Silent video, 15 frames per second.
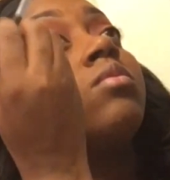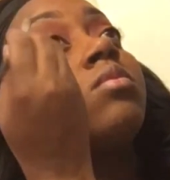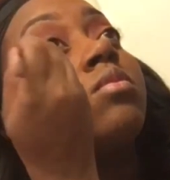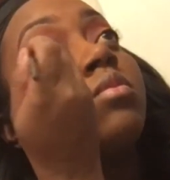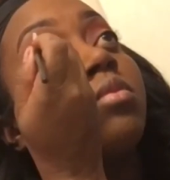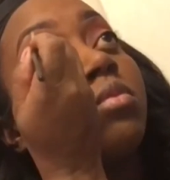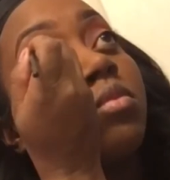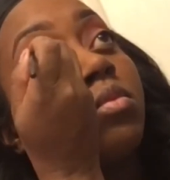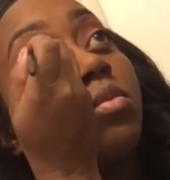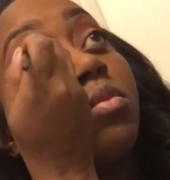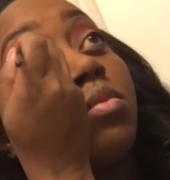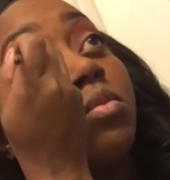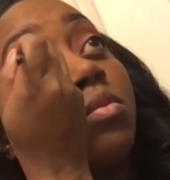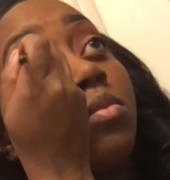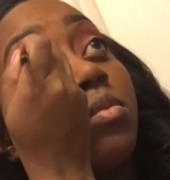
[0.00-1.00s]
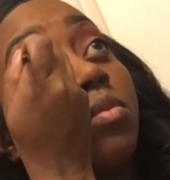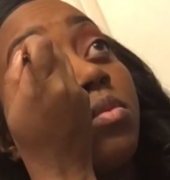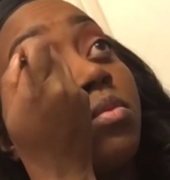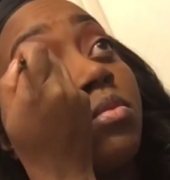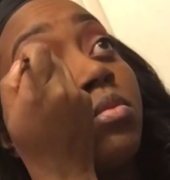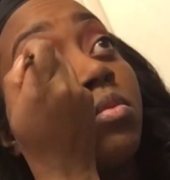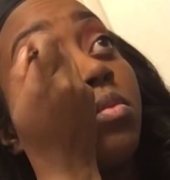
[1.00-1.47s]
With that same
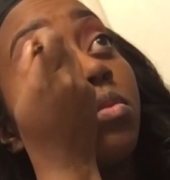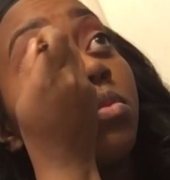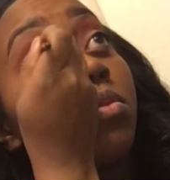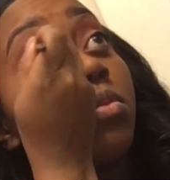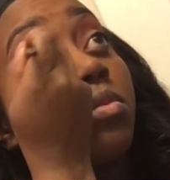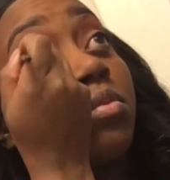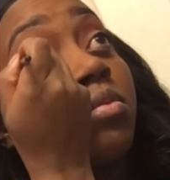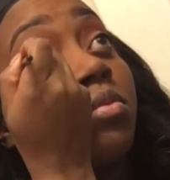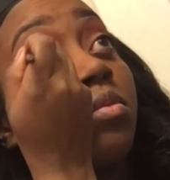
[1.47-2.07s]
pencil brush,